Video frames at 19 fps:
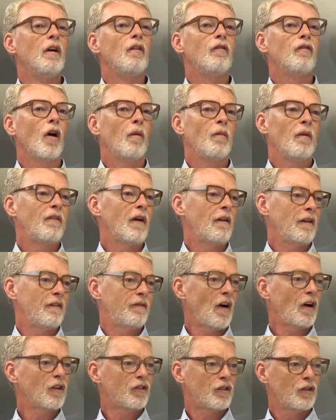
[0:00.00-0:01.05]
from a very
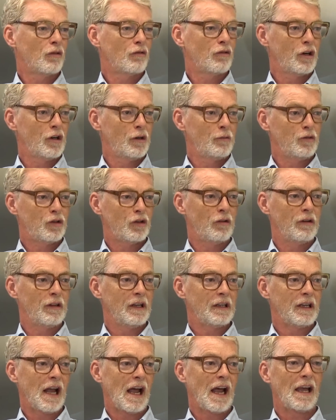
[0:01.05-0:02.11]
functional room during the
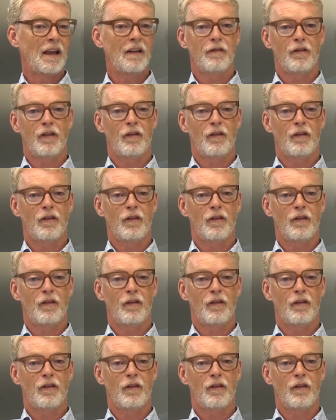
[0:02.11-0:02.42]
day